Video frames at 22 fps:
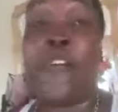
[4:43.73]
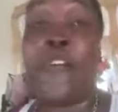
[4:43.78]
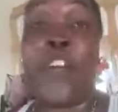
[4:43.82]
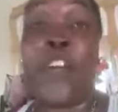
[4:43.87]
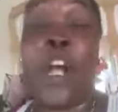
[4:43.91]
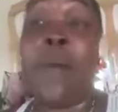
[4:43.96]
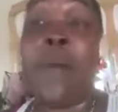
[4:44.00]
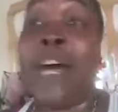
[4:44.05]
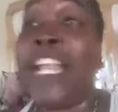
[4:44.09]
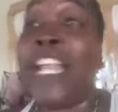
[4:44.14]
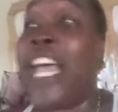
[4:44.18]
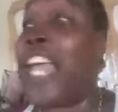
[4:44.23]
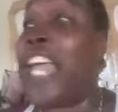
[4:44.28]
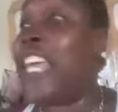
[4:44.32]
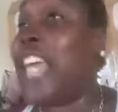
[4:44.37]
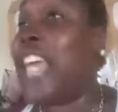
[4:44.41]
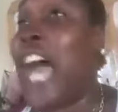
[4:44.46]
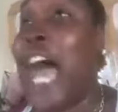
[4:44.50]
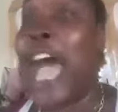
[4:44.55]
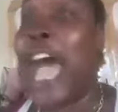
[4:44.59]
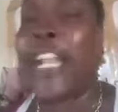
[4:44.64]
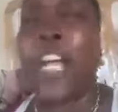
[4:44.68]
none come at their
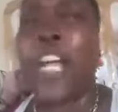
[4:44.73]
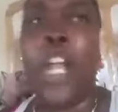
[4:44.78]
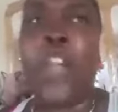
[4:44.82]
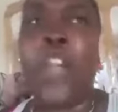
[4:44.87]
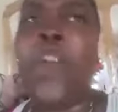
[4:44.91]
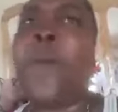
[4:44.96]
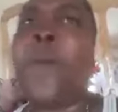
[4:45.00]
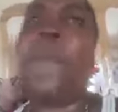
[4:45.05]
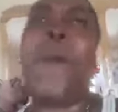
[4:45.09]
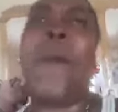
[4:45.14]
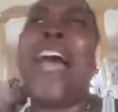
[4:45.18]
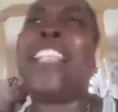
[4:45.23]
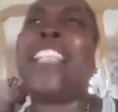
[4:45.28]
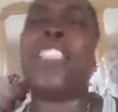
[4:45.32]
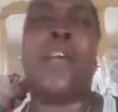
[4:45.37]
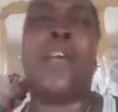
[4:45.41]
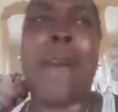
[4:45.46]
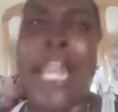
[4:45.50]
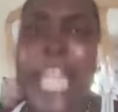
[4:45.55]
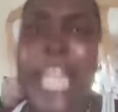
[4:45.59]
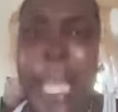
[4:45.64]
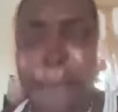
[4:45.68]
yard. Look past
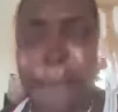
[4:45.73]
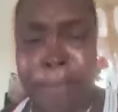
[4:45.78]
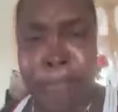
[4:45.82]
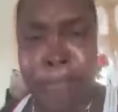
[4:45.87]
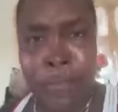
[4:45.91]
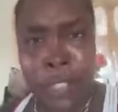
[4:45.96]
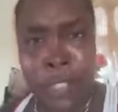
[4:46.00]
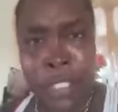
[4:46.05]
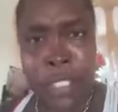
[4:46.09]
some of them.